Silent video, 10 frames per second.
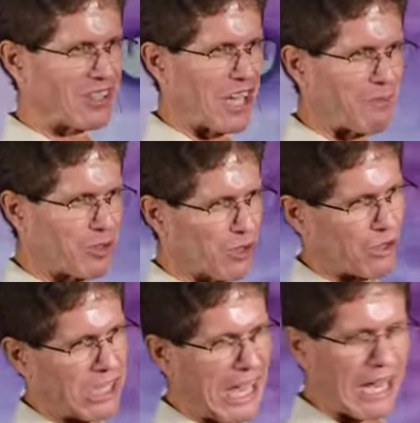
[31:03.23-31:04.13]
James
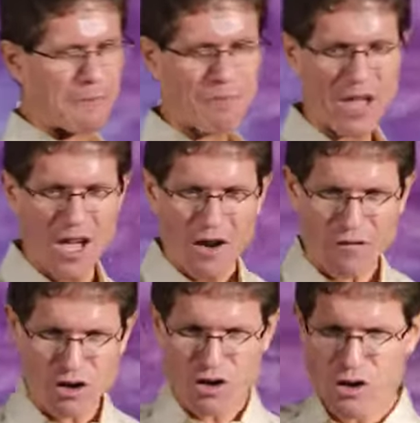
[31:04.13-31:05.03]
2.10,
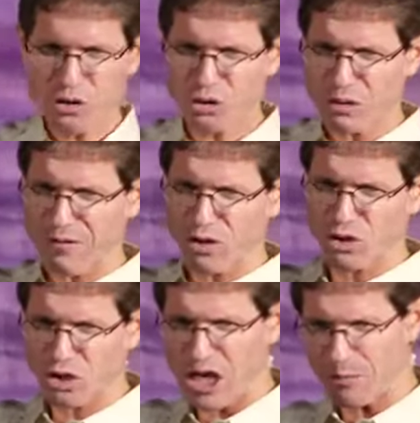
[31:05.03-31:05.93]
For whosoever
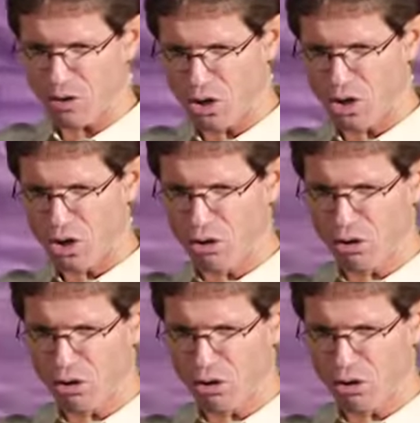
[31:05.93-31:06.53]
shall keep the whole